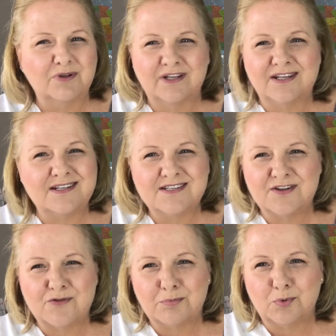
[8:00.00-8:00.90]
really needs
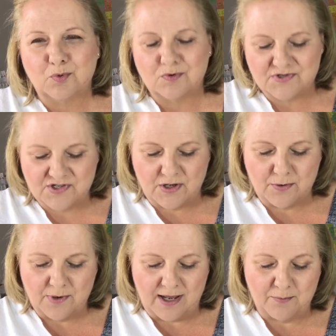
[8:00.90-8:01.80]
another pool.
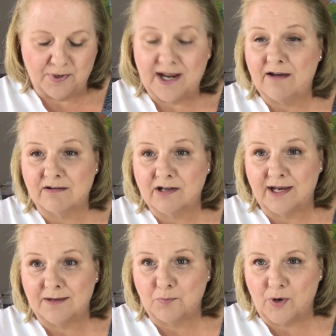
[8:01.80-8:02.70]
So I went out and
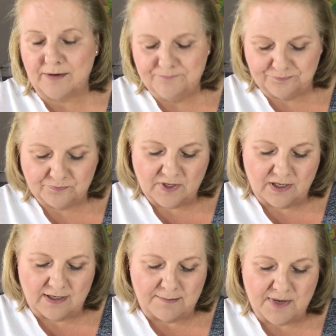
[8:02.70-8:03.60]
got him one,
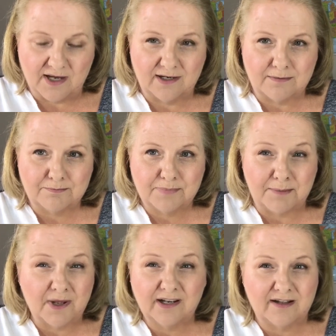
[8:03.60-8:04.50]
and I'm not
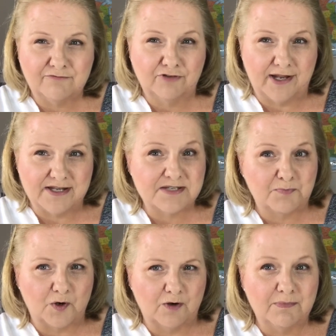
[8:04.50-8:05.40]
gonna inflate it tomorrow.